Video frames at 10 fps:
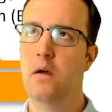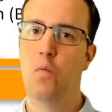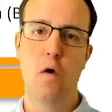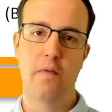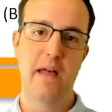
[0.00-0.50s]

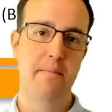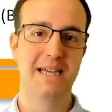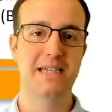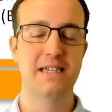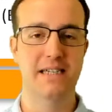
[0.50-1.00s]
what their
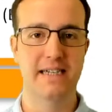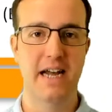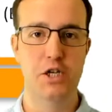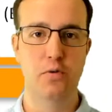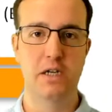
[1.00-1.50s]
maintenance
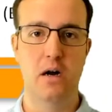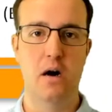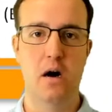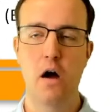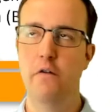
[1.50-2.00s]
schedules
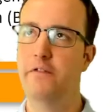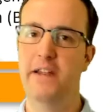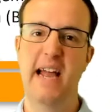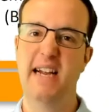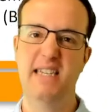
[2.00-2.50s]
are over the
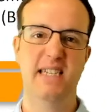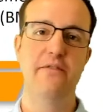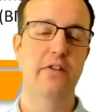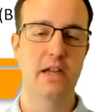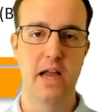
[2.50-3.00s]
next
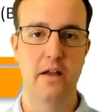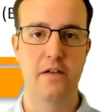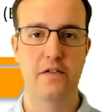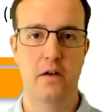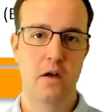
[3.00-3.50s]
7
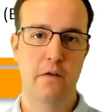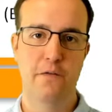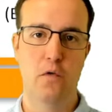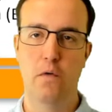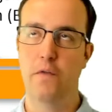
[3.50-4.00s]
years
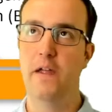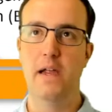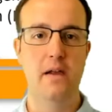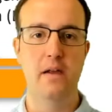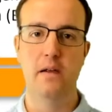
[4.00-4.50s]
for
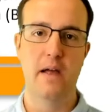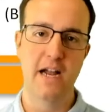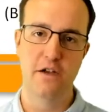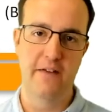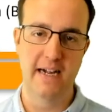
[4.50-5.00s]
the
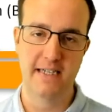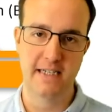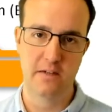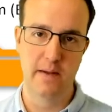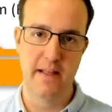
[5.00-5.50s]
HVAC
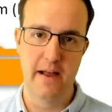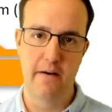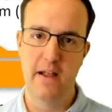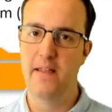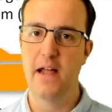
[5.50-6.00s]
system in
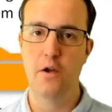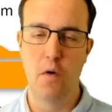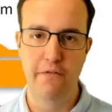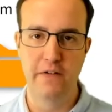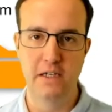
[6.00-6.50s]
their new
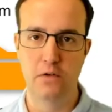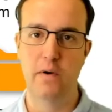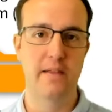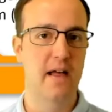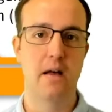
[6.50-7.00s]
office
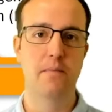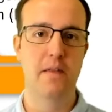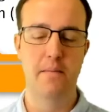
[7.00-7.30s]
or in their